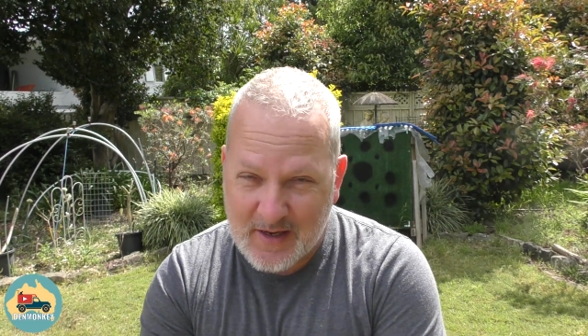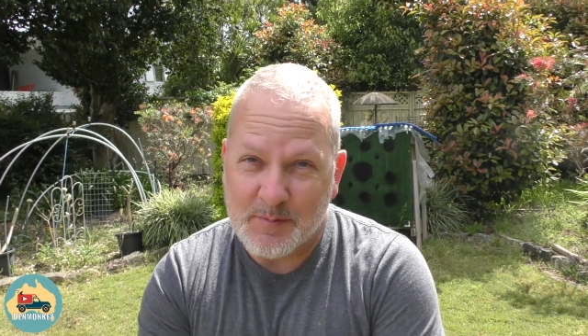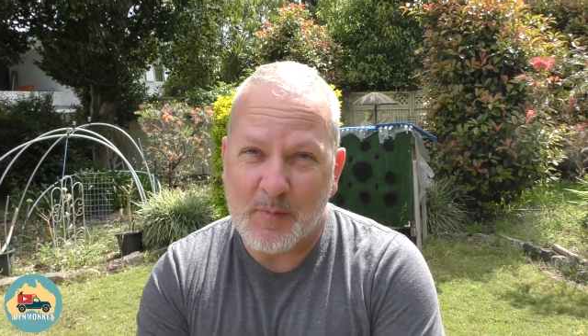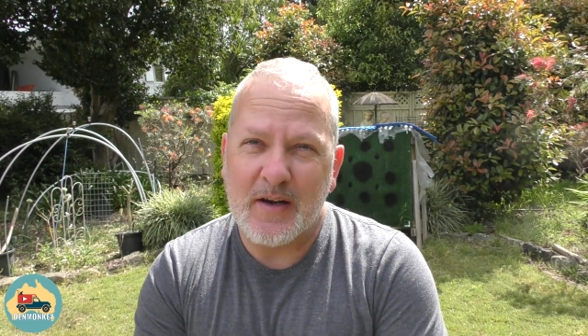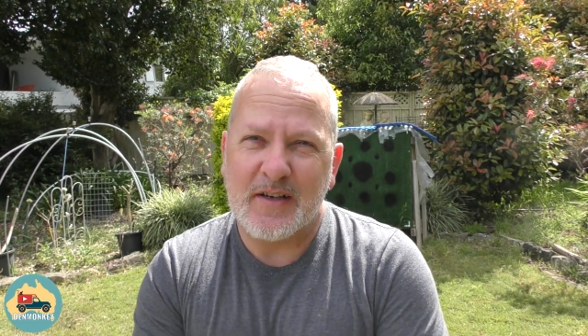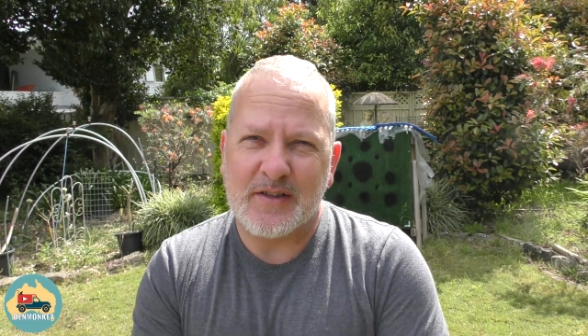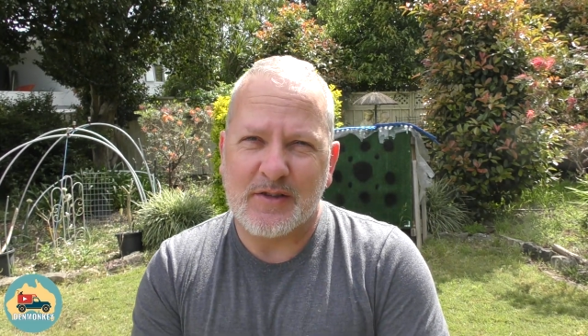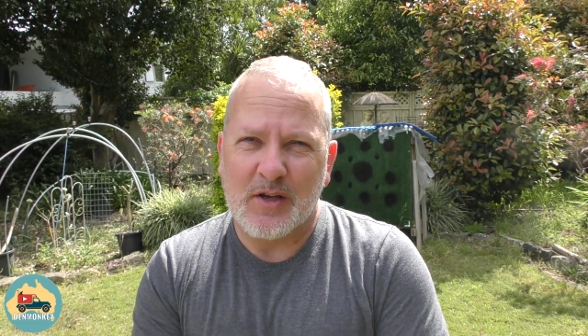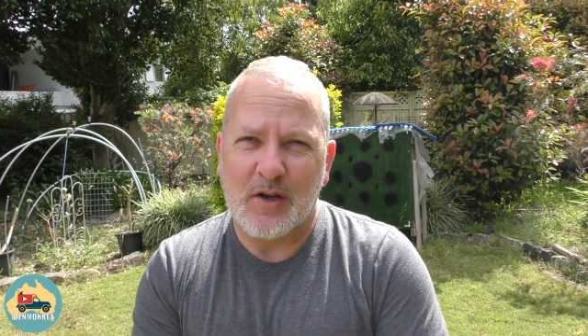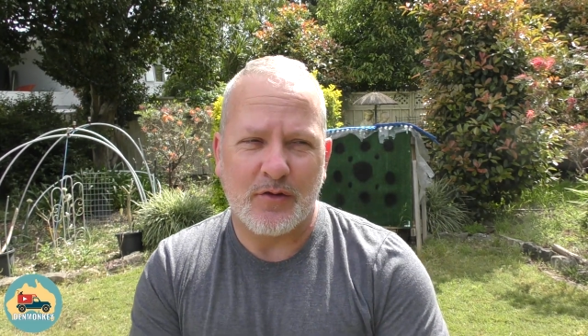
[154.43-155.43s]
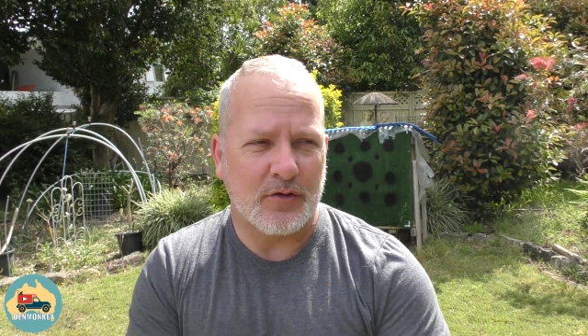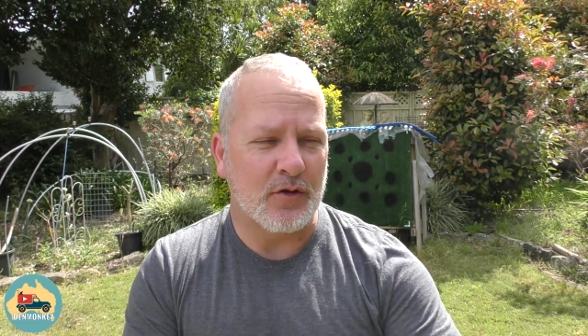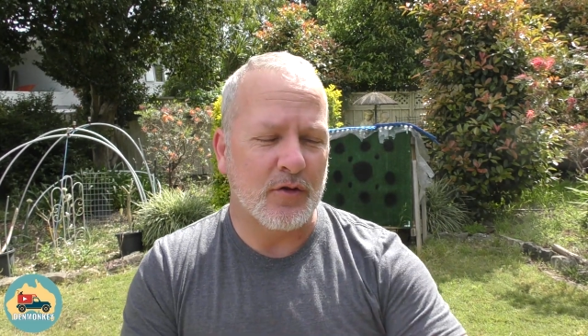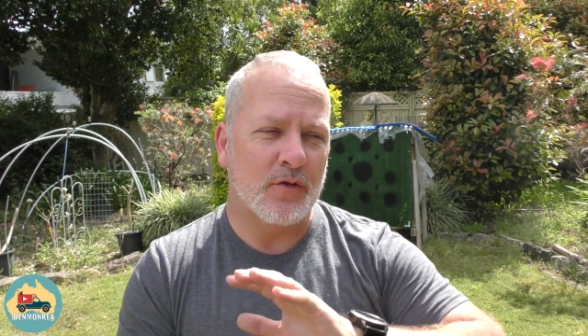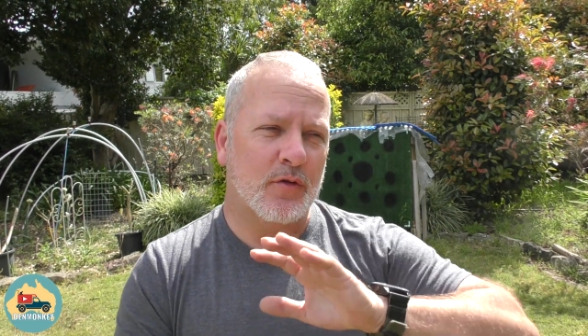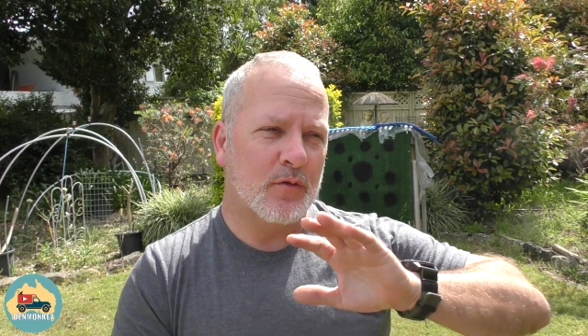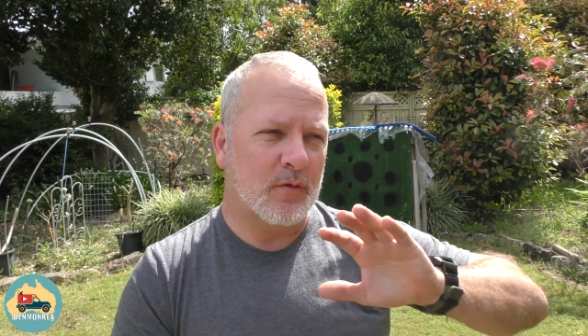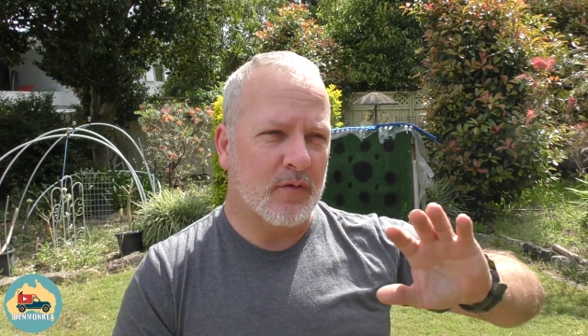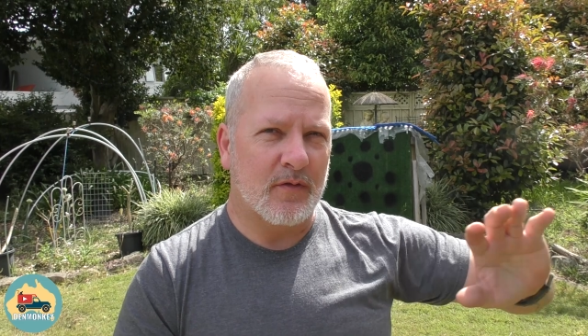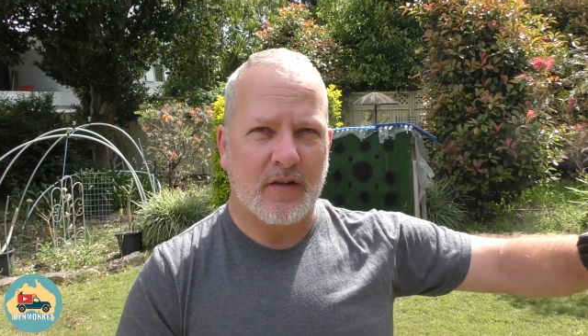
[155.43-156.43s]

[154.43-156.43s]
as Bunnings is known to do,